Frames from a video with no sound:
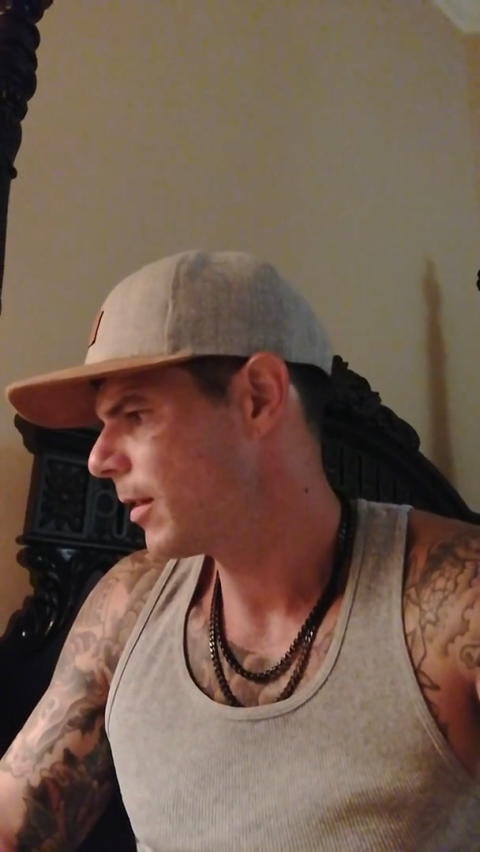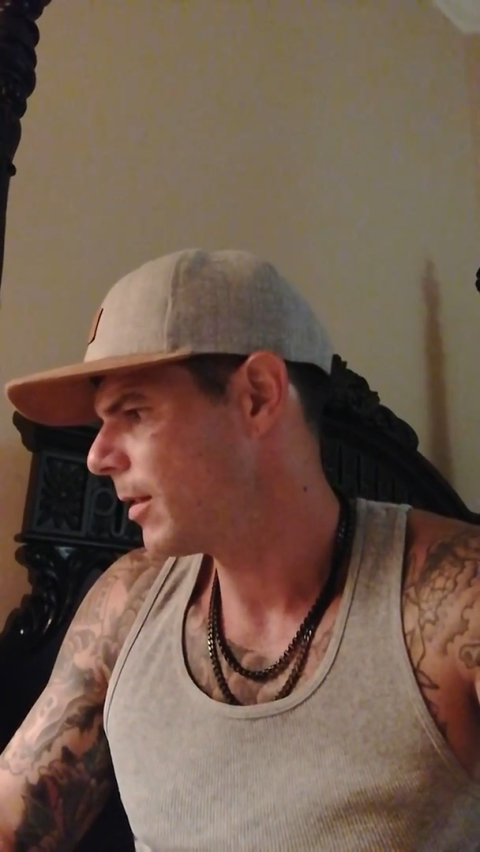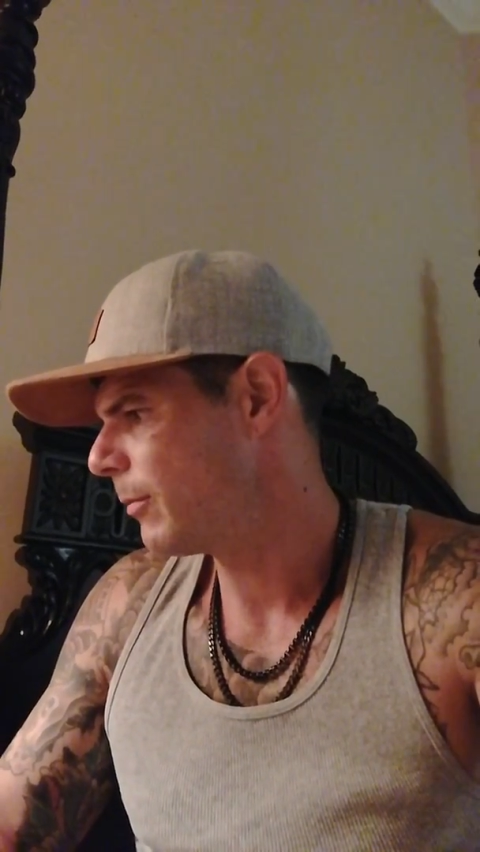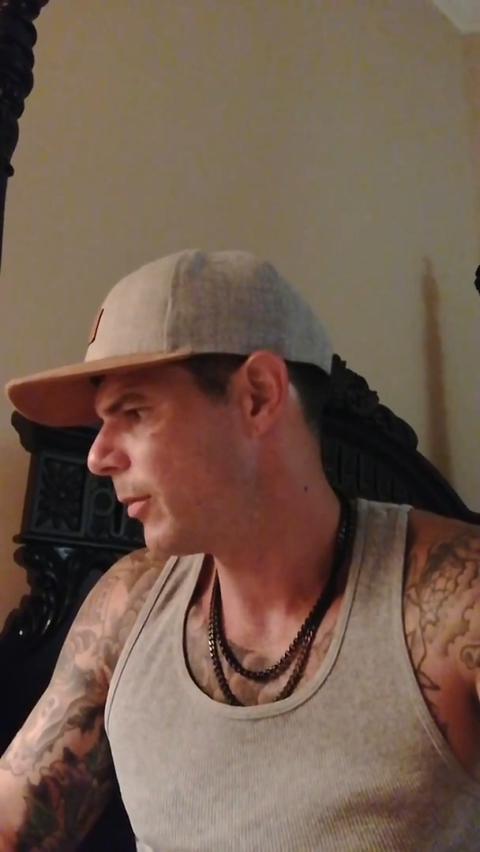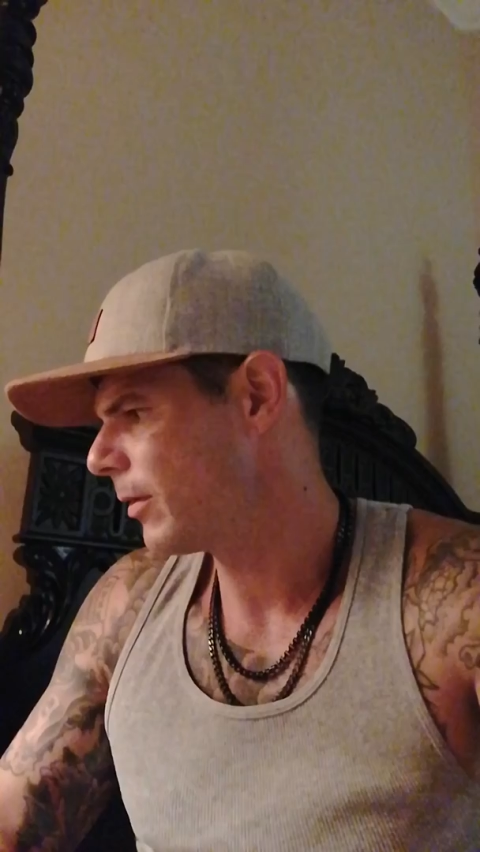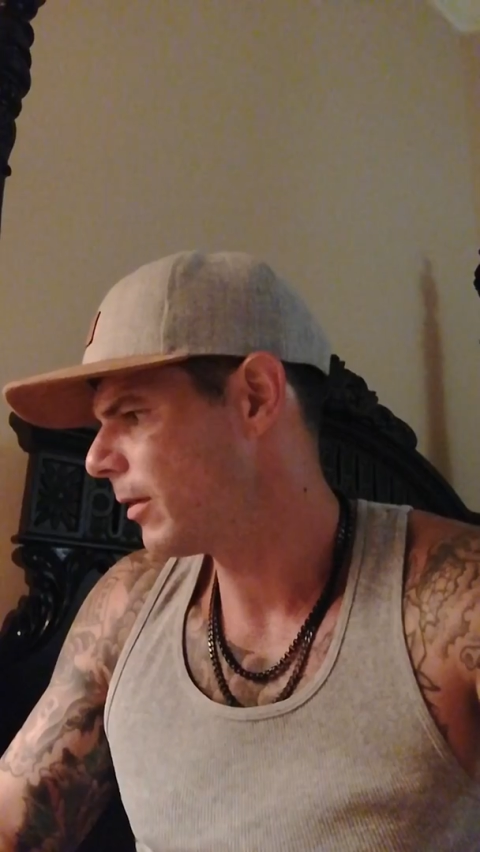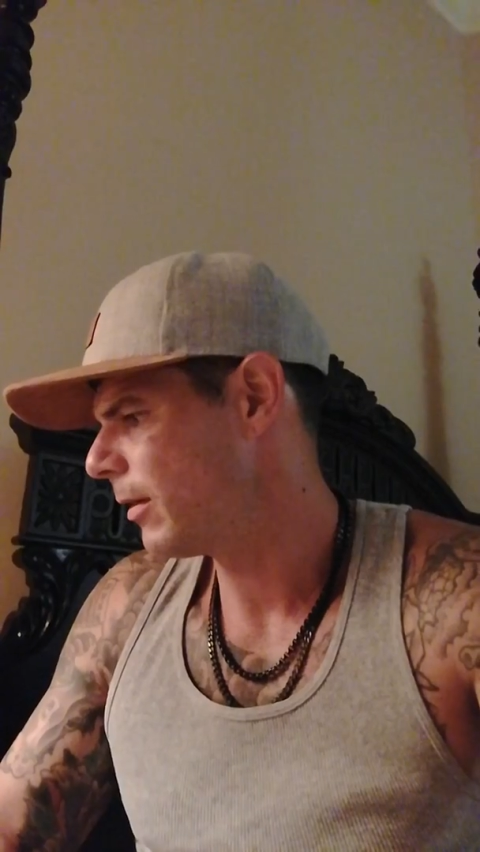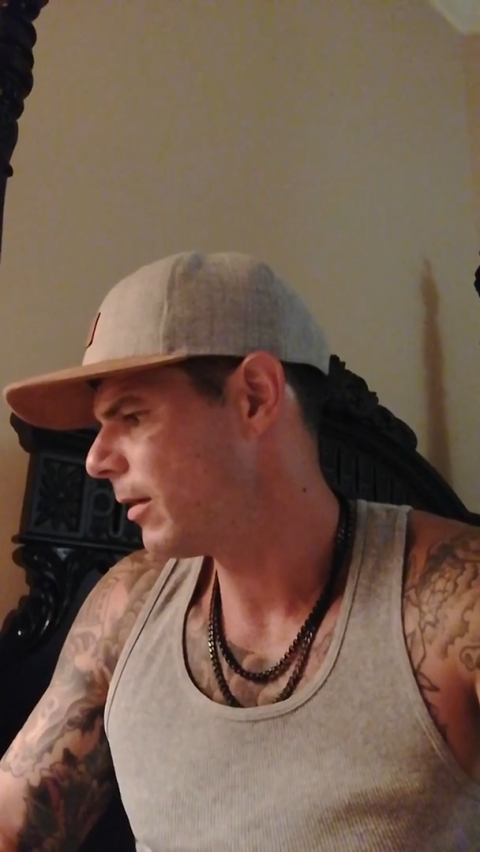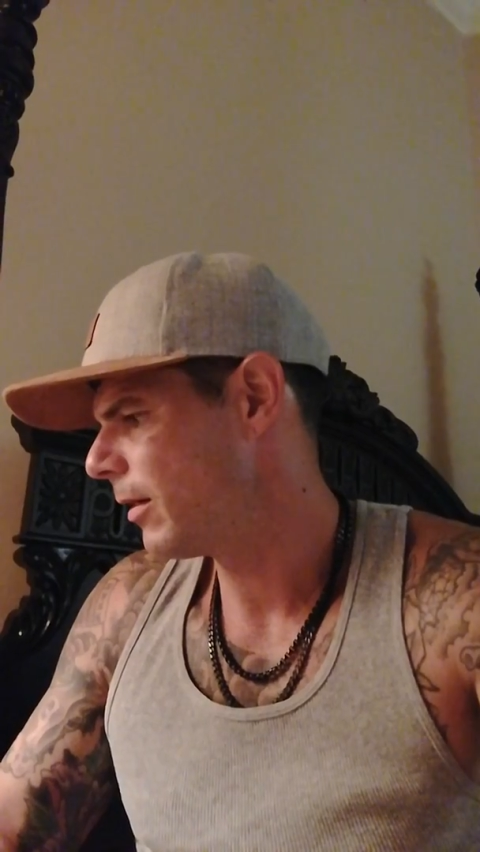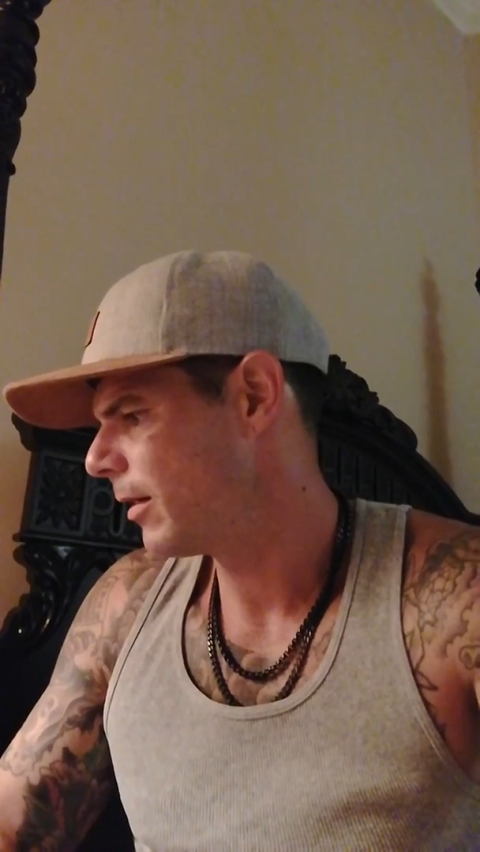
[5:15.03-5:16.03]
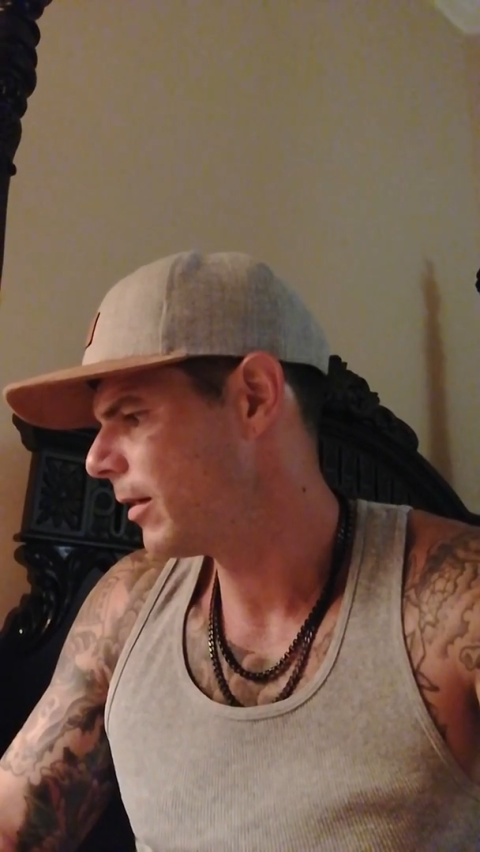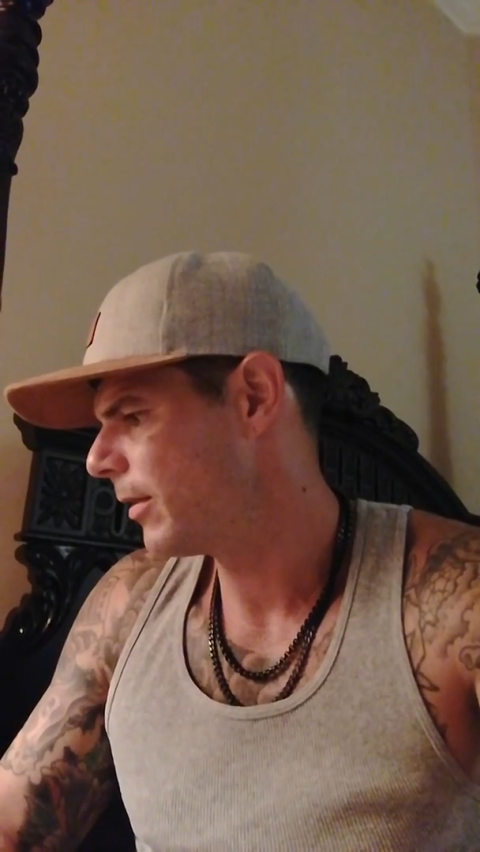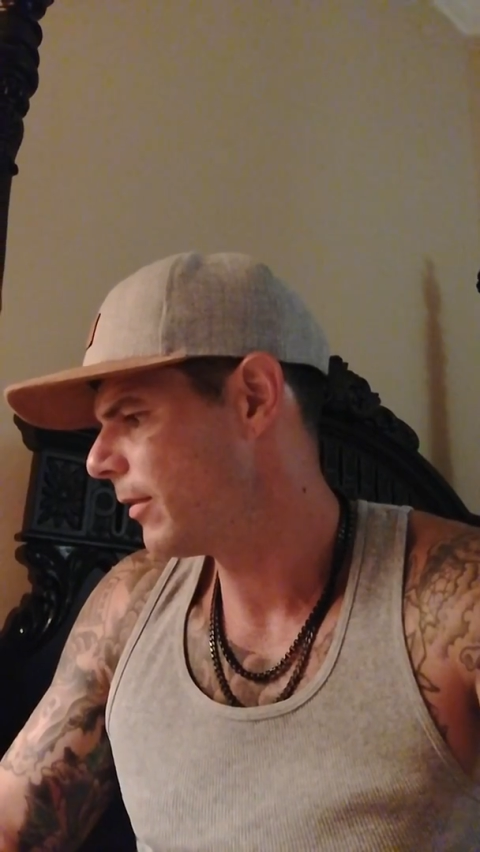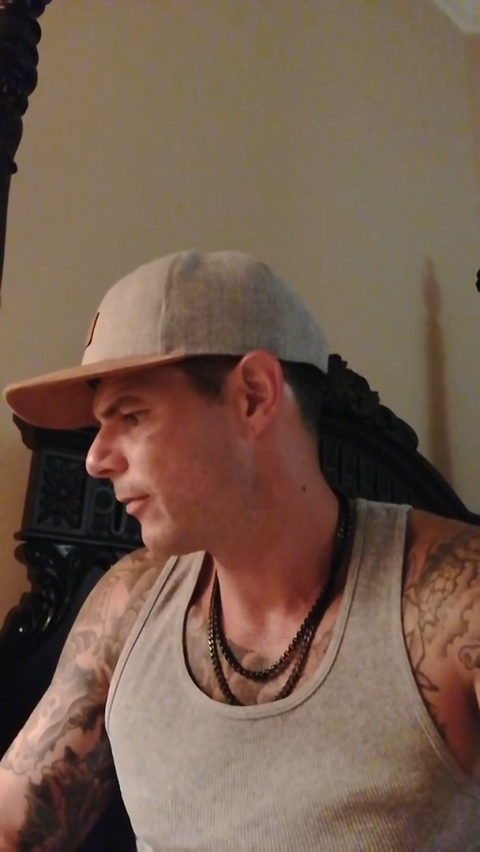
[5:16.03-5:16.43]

and put on the